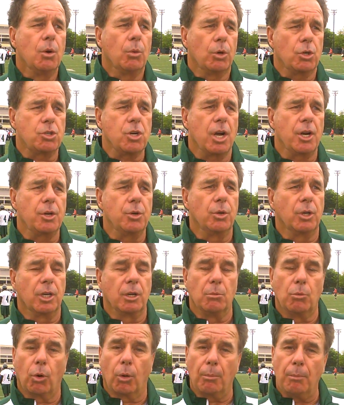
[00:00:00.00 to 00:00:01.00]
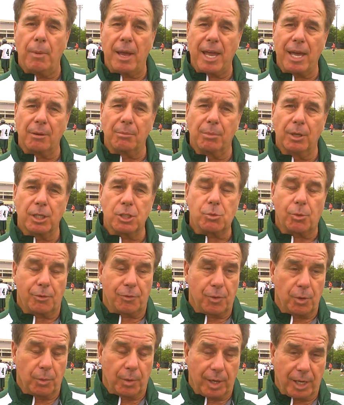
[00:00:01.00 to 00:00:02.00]
We're trying to do a little more man blitz.
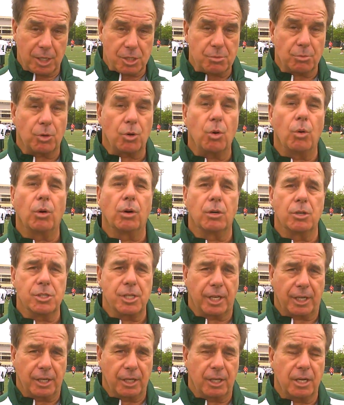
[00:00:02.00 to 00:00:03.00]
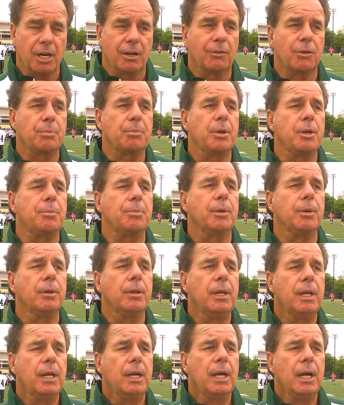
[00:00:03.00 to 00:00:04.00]
We feel we got some corners that can cover
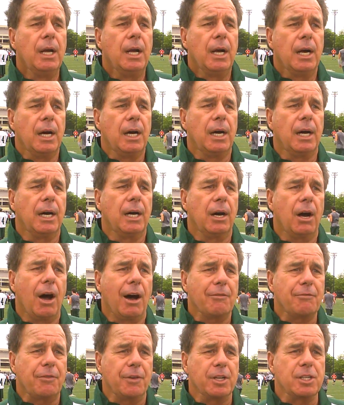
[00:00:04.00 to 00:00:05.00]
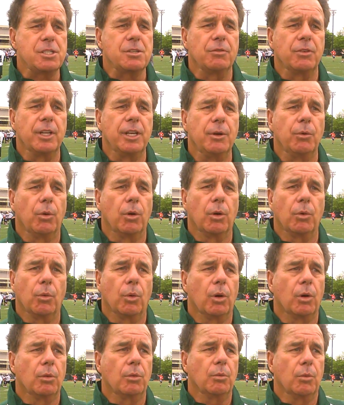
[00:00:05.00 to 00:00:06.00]
people. Offensively,
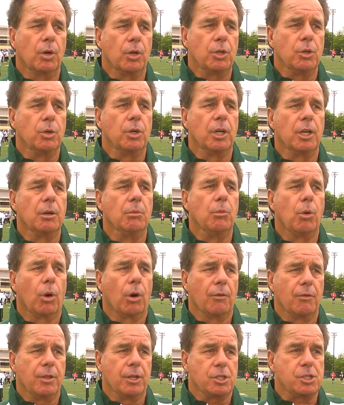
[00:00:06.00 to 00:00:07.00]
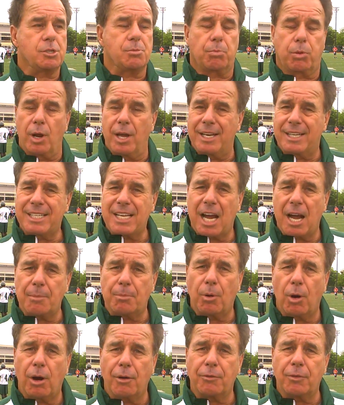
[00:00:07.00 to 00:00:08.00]
we're doing a little more of a spread
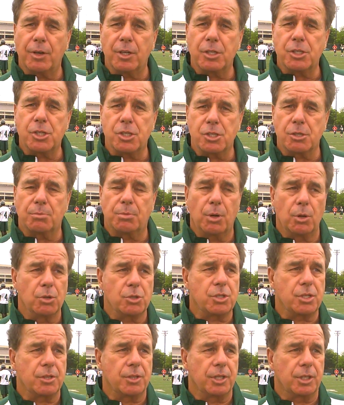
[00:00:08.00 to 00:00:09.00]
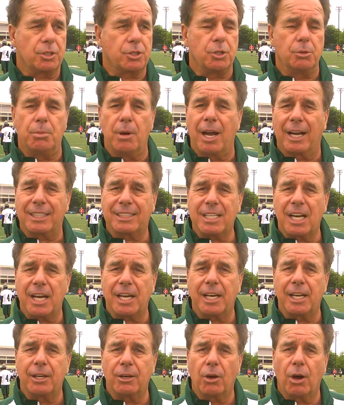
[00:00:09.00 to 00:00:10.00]
type offense as opposed to the two-back
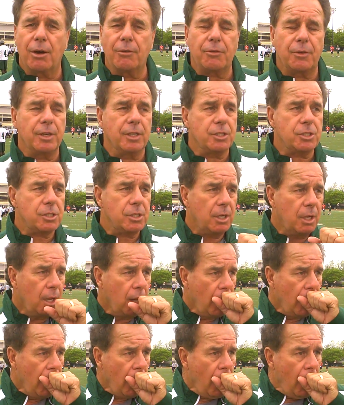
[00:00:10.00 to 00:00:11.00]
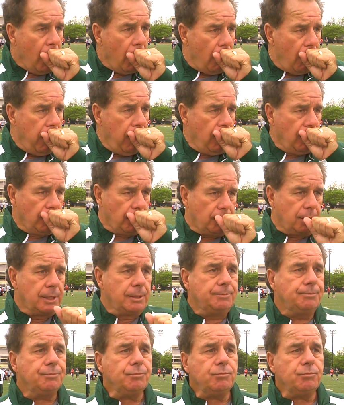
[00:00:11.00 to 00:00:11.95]
tight end offense.